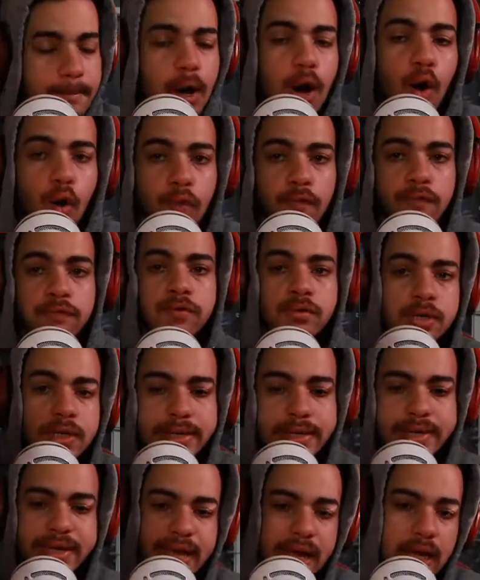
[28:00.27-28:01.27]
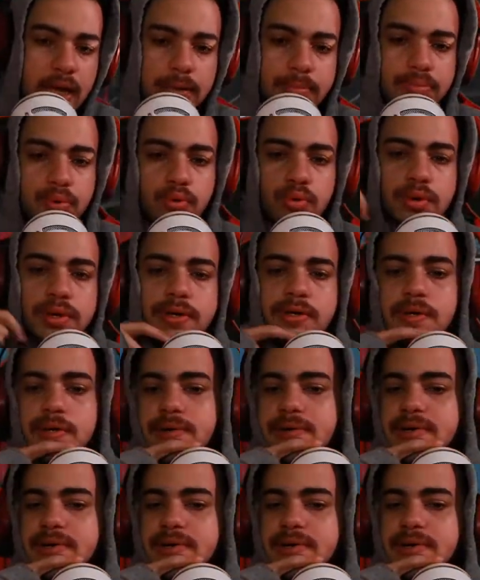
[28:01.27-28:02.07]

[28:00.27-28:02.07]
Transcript: Over. Game point.